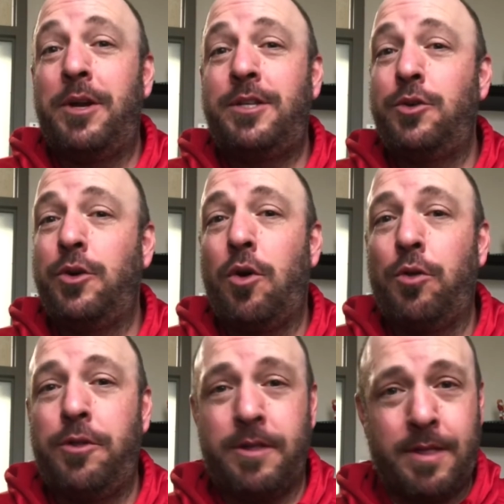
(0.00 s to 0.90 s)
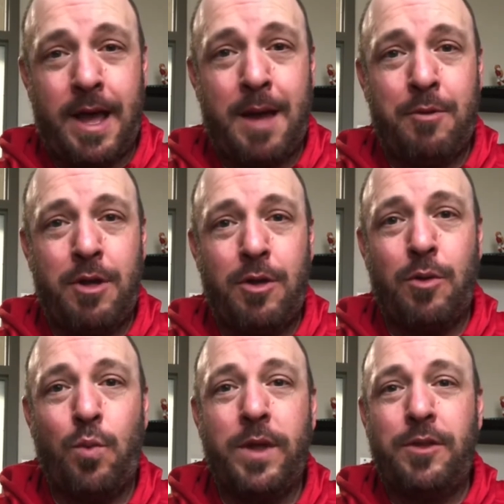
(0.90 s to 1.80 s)
to go through this lab
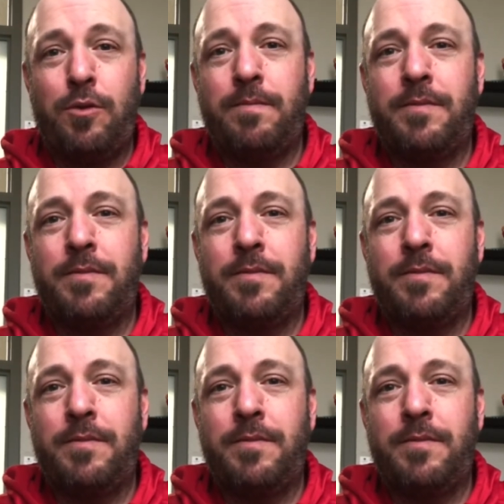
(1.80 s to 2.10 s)
with you.